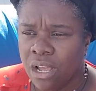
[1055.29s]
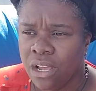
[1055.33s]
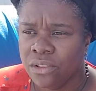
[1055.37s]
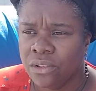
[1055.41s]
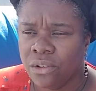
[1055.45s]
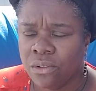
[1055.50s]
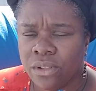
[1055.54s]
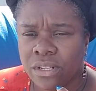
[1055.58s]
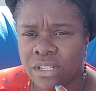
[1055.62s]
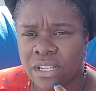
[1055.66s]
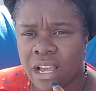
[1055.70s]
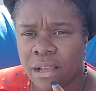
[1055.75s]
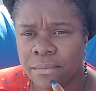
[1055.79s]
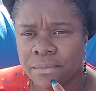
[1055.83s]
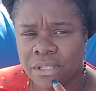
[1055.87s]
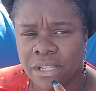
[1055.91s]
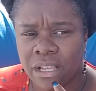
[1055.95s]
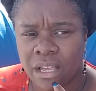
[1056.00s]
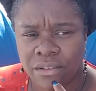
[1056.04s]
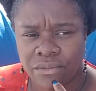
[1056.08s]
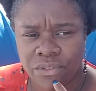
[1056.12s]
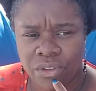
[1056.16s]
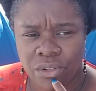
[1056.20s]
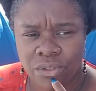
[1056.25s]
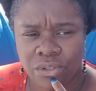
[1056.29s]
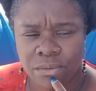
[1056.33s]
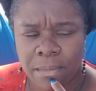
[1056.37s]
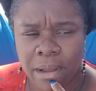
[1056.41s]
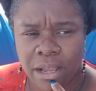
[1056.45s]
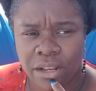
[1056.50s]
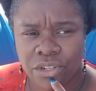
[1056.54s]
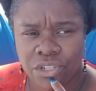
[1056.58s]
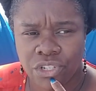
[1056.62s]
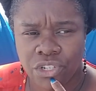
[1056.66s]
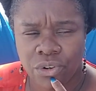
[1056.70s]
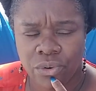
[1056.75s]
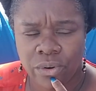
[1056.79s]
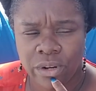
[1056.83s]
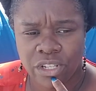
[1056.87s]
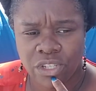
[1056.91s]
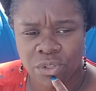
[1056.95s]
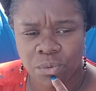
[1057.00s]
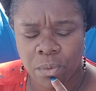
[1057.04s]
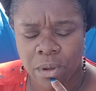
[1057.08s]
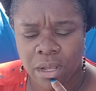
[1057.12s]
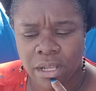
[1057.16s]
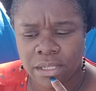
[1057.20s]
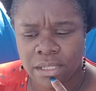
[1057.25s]
The only times I've used my
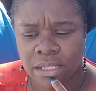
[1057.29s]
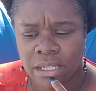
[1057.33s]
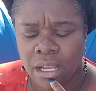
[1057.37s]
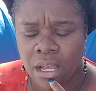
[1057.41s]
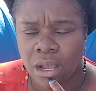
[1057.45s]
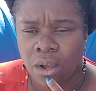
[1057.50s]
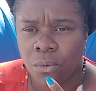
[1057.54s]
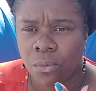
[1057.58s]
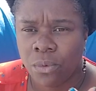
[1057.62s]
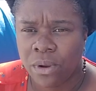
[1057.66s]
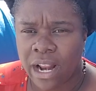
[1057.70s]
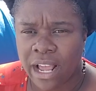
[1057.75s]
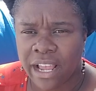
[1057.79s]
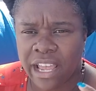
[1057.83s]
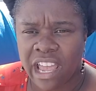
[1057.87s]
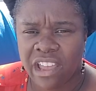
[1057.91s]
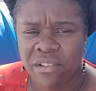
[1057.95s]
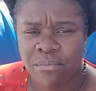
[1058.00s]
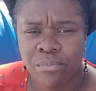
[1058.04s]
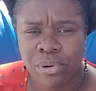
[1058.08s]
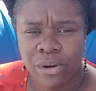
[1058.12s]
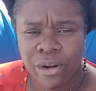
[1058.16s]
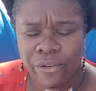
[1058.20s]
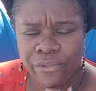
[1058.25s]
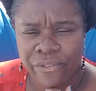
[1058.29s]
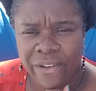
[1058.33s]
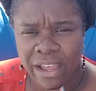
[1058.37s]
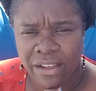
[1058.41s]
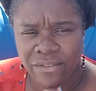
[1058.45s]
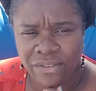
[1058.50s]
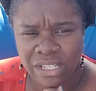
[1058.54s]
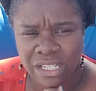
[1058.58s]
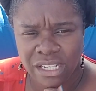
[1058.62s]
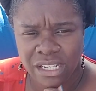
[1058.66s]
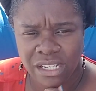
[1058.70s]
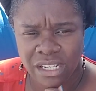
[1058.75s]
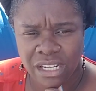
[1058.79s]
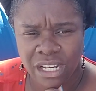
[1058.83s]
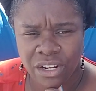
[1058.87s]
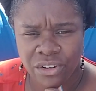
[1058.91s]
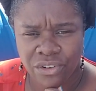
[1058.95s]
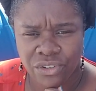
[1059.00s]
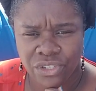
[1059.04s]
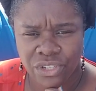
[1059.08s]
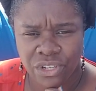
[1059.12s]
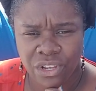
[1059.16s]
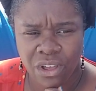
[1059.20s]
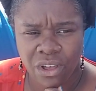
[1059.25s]
insurance was when I gave birth 18
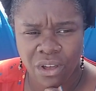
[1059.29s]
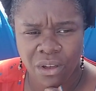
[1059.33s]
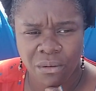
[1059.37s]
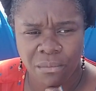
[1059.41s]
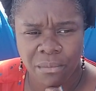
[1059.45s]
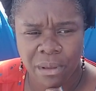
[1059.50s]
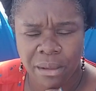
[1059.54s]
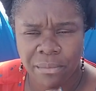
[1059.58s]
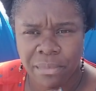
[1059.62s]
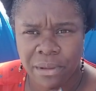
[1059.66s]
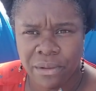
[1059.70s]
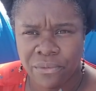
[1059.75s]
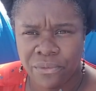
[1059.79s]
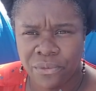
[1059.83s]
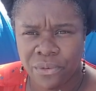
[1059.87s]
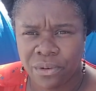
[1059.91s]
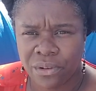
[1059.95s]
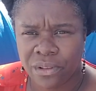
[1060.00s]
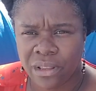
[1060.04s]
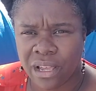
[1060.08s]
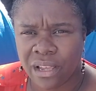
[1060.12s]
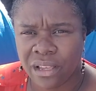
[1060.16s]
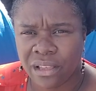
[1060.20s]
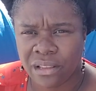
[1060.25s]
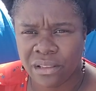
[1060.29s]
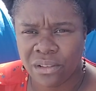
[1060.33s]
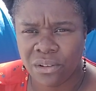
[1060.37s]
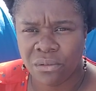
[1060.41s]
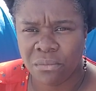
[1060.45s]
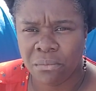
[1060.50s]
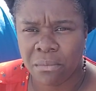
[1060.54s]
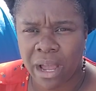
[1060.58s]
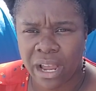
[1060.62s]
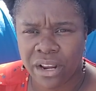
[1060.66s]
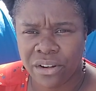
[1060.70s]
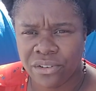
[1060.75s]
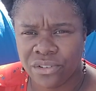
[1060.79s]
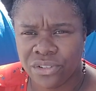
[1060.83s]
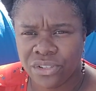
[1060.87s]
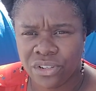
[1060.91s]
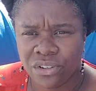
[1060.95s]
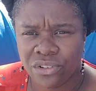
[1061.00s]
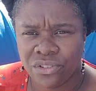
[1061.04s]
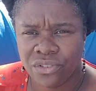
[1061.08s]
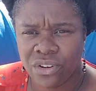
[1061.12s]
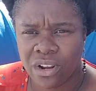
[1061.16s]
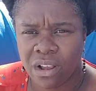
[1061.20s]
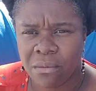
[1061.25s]
years ago, maybe for like a little minor
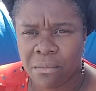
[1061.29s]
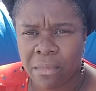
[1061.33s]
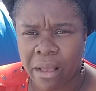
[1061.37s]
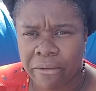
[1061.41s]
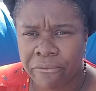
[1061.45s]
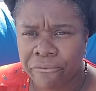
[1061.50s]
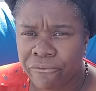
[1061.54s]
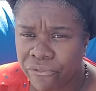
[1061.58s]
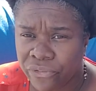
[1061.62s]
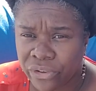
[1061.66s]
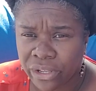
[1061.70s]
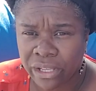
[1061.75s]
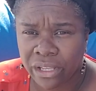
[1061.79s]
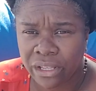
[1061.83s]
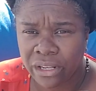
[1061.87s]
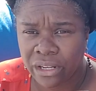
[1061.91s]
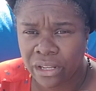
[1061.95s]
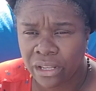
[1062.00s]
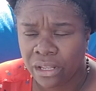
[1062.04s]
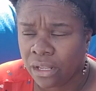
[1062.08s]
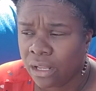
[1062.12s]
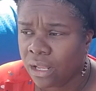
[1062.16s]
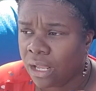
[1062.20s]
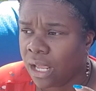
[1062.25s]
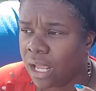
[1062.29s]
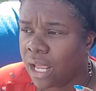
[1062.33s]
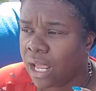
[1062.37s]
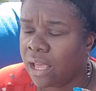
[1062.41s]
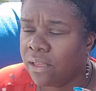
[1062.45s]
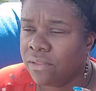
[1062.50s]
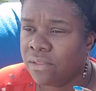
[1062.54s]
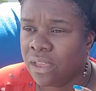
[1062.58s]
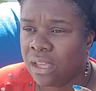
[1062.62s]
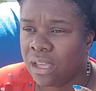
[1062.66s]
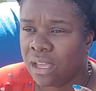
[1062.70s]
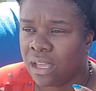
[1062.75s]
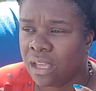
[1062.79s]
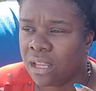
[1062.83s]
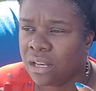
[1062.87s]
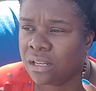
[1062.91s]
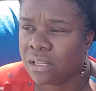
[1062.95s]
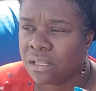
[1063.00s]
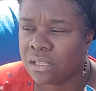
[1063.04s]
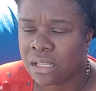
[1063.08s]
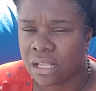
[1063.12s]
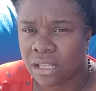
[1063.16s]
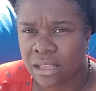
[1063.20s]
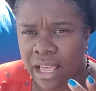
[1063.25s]
surgery on my foot. And
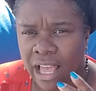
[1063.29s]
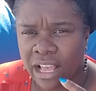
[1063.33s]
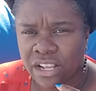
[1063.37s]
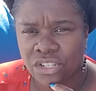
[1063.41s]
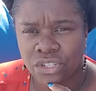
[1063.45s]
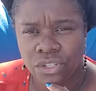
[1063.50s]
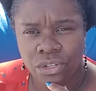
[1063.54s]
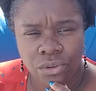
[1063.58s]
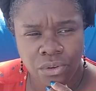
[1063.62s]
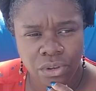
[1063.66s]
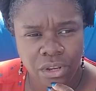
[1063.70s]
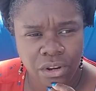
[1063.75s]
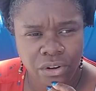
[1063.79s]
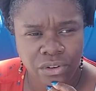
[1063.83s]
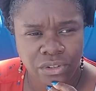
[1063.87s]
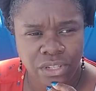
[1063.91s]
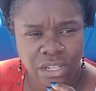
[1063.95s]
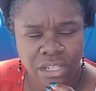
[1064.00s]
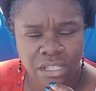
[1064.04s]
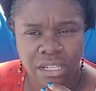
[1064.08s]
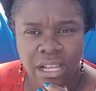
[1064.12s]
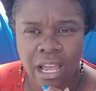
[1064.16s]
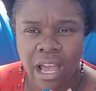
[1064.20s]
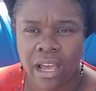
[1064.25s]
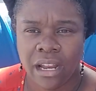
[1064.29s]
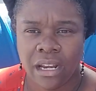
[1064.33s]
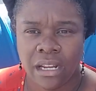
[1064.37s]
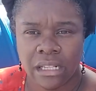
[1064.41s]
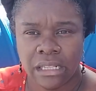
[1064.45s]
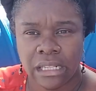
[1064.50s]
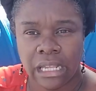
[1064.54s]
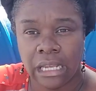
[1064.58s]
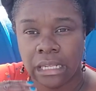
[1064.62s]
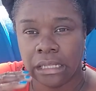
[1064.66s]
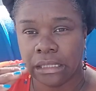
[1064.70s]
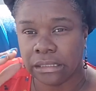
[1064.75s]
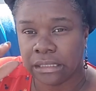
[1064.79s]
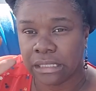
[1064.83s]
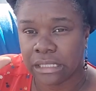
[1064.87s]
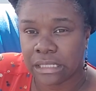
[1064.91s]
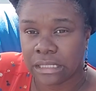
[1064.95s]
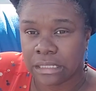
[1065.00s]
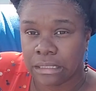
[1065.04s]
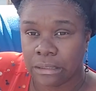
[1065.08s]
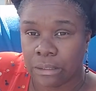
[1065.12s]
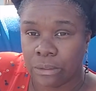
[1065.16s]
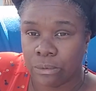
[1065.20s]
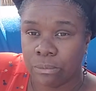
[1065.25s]
then the last 2 years is kind of like
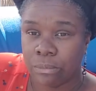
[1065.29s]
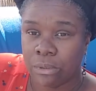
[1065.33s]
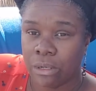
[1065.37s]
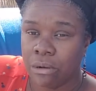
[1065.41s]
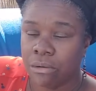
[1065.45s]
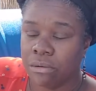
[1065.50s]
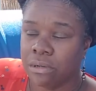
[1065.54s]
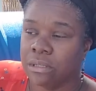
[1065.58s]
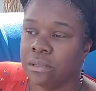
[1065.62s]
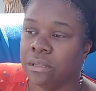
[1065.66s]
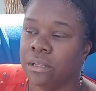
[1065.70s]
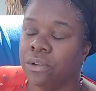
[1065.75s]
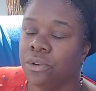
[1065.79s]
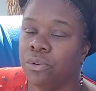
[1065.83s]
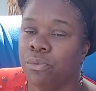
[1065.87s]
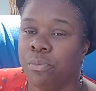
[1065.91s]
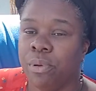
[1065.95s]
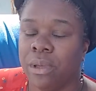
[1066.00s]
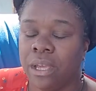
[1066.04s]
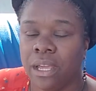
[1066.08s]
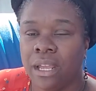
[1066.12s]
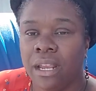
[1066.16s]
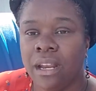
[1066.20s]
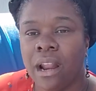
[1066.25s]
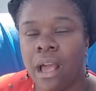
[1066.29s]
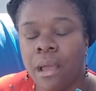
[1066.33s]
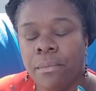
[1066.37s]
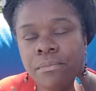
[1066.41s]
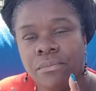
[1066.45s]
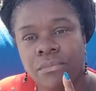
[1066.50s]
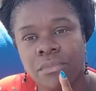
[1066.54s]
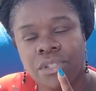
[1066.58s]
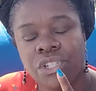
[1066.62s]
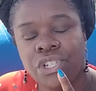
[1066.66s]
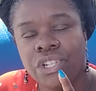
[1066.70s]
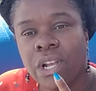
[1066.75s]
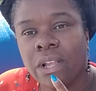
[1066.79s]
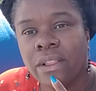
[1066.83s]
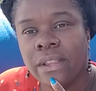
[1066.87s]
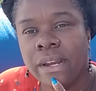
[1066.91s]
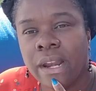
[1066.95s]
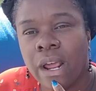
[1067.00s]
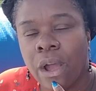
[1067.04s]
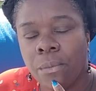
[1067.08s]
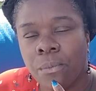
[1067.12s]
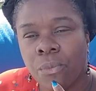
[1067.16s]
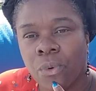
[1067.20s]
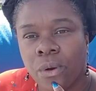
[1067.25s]
snowballed a little bit, and I'm shelling
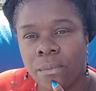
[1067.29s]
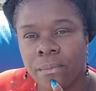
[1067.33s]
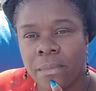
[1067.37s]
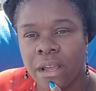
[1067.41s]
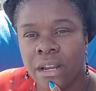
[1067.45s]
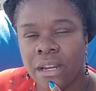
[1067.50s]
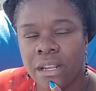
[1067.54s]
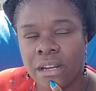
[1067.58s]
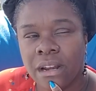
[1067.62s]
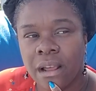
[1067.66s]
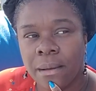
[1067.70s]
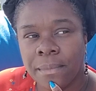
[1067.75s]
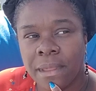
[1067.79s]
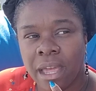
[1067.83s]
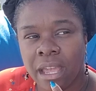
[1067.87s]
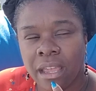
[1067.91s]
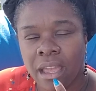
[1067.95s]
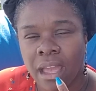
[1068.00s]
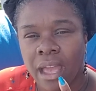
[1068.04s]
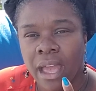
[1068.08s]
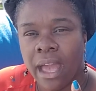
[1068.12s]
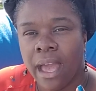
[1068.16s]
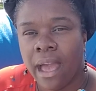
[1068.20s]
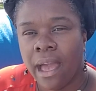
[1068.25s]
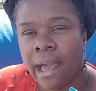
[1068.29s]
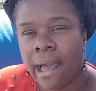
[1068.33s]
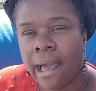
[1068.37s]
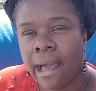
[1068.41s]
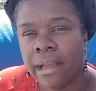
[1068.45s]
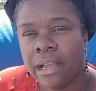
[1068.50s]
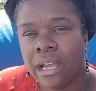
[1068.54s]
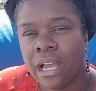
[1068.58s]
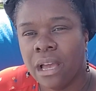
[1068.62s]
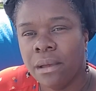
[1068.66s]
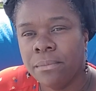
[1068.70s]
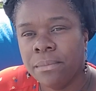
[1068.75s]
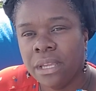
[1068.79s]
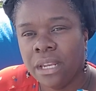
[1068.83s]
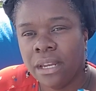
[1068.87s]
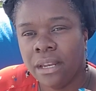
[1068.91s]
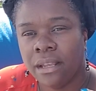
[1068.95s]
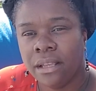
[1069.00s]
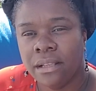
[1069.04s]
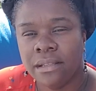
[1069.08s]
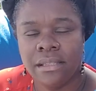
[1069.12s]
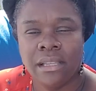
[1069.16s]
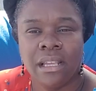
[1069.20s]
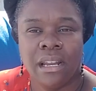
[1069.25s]
out more money. And I'm like, how come it
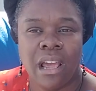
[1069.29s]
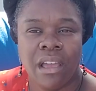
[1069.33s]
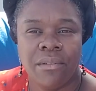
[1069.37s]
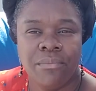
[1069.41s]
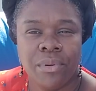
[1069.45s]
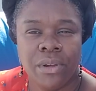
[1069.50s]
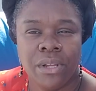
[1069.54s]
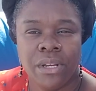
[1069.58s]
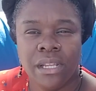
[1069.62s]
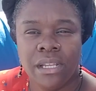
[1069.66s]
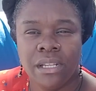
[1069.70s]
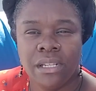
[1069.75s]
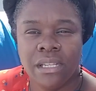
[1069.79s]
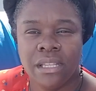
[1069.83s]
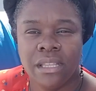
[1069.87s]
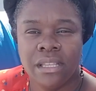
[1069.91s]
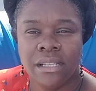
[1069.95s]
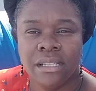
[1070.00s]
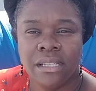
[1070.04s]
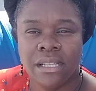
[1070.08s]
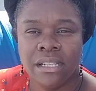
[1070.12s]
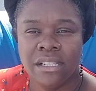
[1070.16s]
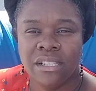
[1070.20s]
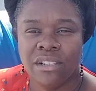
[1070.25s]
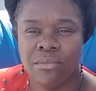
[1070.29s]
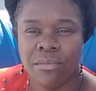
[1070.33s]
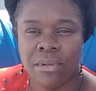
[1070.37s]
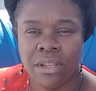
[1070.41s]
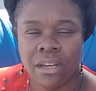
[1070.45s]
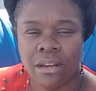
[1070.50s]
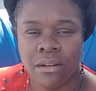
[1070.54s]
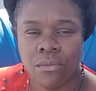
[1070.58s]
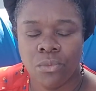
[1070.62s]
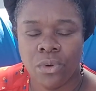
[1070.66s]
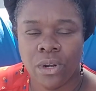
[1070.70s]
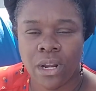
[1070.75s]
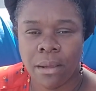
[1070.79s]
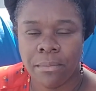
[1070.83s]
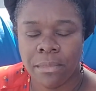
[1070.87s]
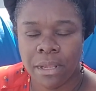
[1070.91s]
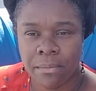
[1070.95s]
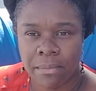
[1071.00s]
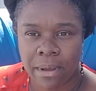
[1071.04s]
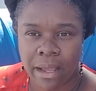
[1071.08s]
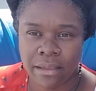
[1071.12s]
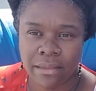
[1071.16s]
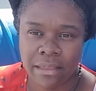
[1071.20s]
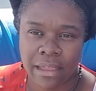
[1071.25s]
is that I put into the system? And what I
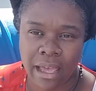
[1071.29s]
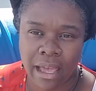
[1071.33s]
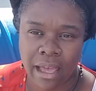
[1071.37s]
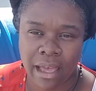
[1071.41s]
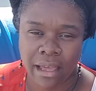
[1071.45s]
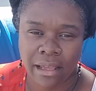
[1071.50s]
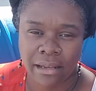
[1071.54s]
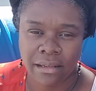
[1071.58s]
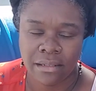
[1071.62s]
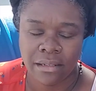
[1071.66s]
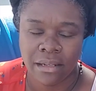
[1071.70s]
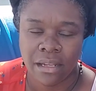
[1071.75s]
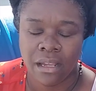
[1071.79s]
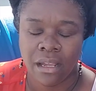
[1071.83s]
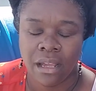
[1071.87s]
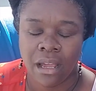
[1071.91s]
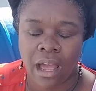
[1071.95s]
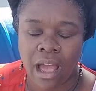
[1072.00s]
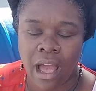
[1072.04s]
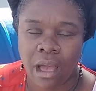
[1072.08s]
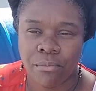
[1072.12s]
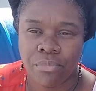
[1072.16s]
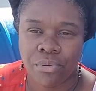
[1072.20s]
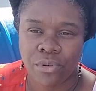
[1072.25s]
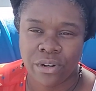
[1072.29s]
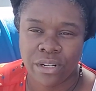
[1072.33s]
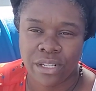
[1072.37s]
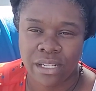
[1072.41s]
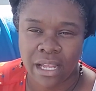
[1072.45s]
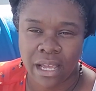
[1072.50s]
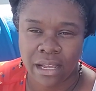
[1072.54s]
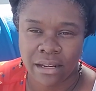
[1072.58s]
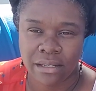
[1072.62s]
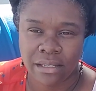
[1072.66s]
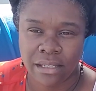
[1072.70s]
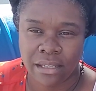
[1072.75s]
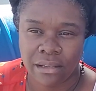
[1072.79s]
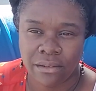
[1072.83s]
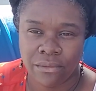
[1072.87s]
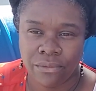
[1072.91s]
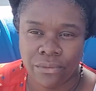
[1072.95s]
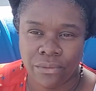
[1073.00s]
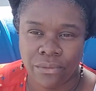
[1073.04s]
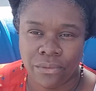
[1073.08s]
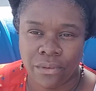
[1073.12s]
mean by that, I'm productive.